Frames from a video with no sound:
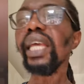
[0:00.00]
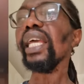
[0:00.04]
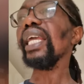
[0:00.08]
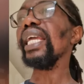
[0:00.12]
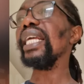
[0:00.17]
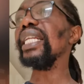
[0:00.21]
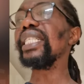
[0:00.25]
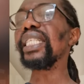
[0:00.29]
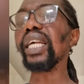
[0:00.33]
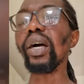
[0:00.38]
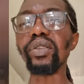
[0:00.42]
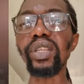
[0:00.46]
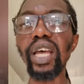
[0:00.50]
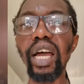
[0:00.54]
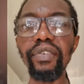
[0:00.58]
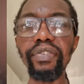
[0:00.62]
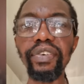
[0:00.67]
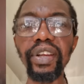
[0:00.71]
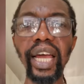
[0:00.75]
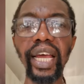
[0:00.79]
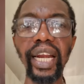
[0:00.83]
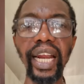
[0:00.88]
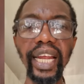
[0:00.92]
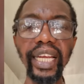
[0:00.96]
In South
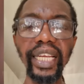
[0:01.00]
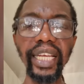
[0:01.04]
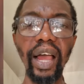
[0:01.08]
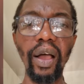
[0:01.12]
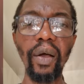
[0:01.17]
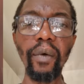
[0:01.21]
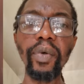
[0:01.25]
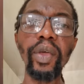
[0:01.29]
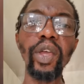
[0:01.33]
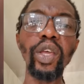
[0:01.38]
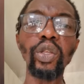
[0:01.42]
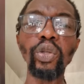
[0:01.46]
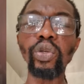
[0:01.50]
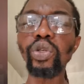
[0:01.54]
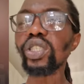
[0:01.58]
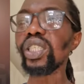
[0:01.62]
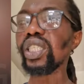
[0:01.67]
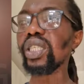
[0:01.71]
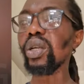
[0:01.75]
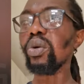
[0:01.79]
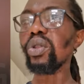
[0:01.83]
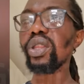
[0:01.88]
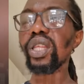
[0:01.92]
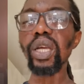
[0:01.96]
Africa right now, you
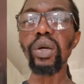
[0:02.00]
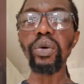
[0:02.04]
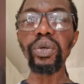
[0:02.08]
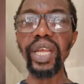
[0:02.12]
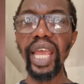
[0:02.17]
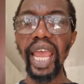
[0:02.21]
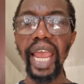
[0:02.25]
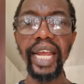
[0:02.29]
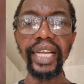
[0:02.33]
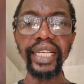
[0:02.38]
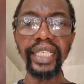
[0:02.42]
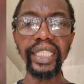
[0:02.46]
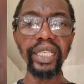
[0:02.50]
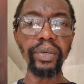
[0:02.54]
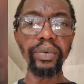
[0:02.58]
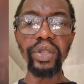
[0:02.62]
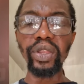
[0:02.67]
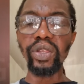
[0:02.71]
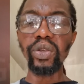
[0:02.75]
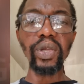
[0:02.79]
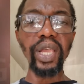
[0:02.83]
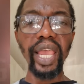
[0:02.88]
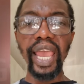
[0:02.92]
still think with the ANC with you.